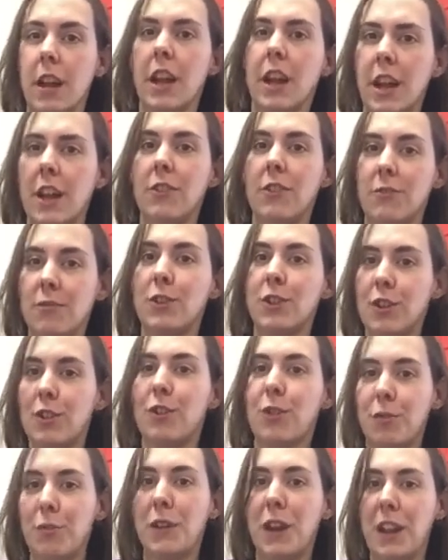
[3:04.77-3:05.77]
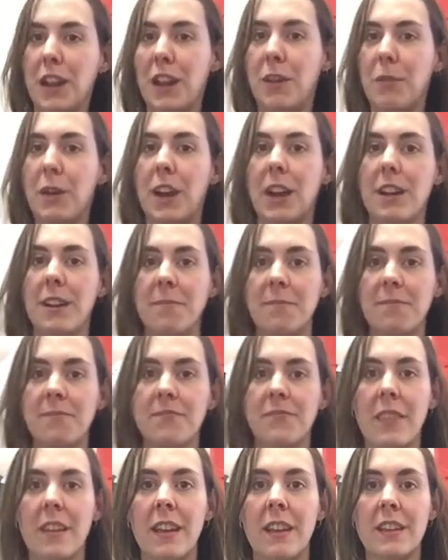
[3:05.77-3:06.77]
It would look really weird.
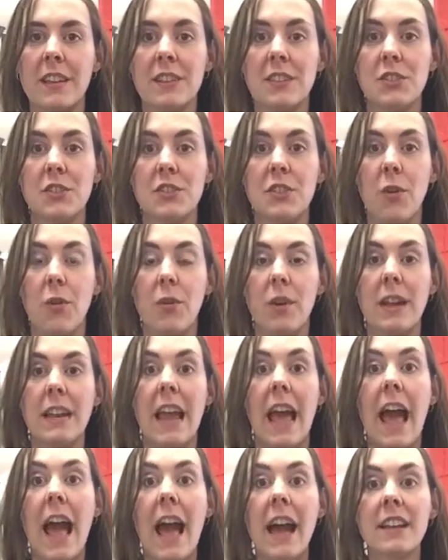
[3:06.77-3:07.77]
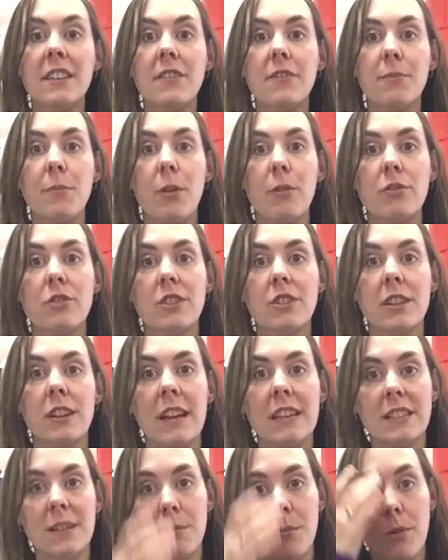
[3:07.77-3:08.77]
So an active motion
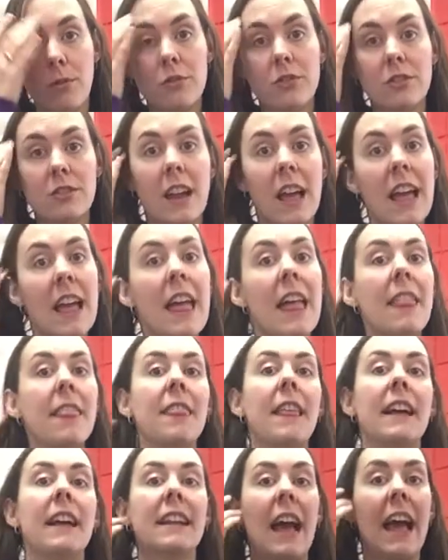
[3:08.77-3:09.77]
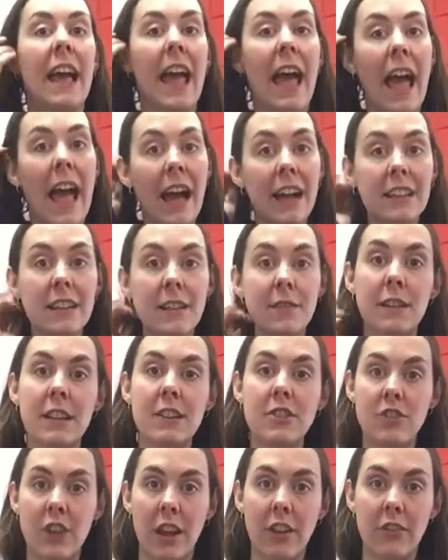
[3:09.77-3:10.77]
is a motion that I actively
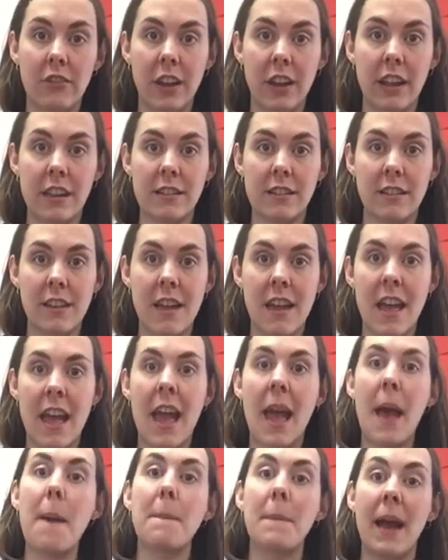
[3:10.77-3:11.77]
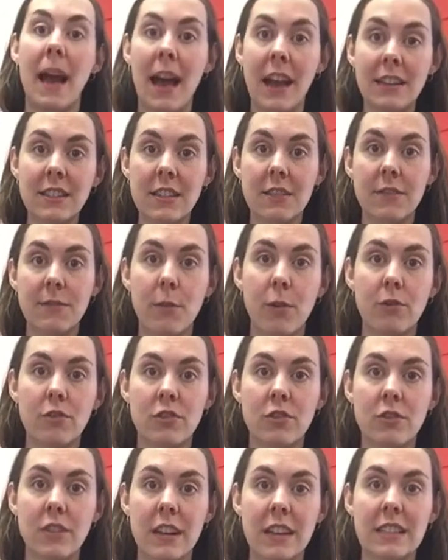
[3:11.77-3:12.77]
generate. A passive
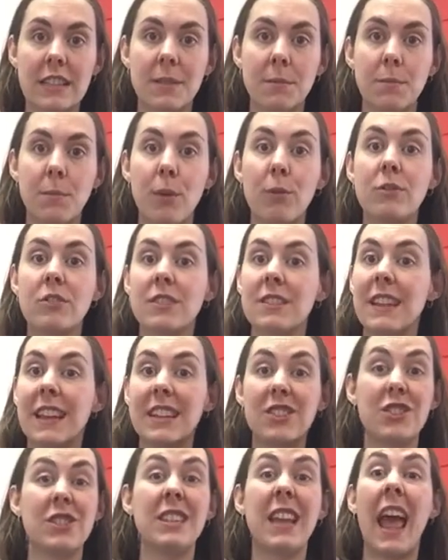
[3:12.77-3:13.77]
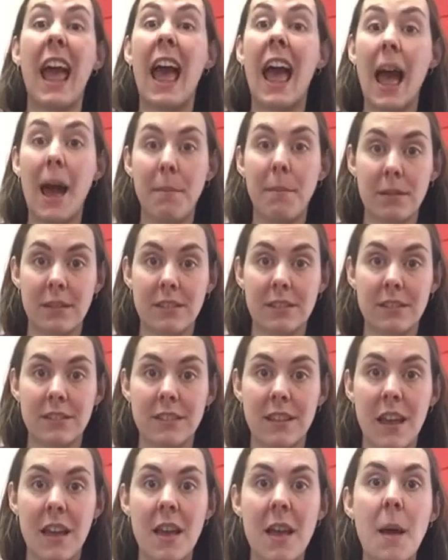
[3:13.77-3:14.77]
motion is a motion that just
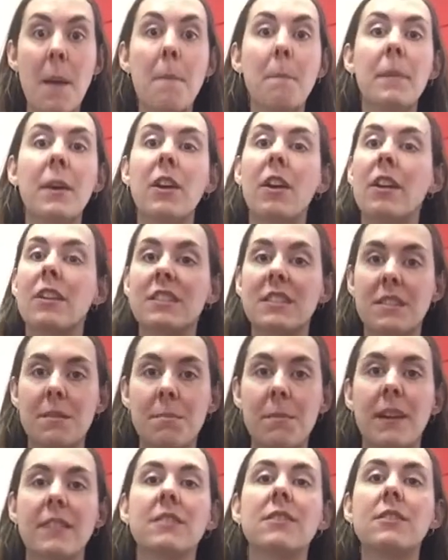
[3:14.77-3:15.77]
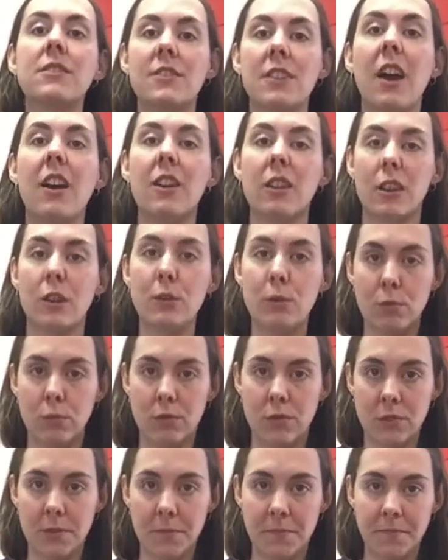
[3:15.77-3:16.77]
happens because the muscles are
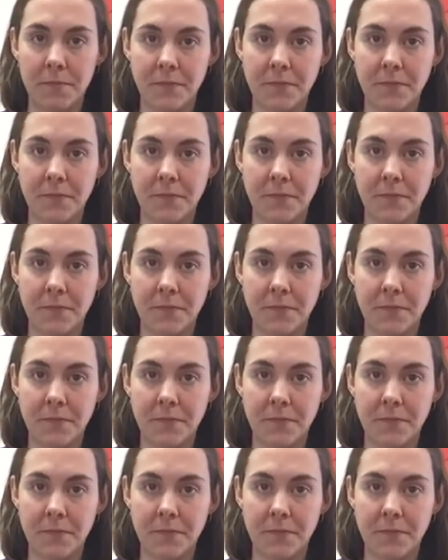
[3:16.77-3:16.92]
loose.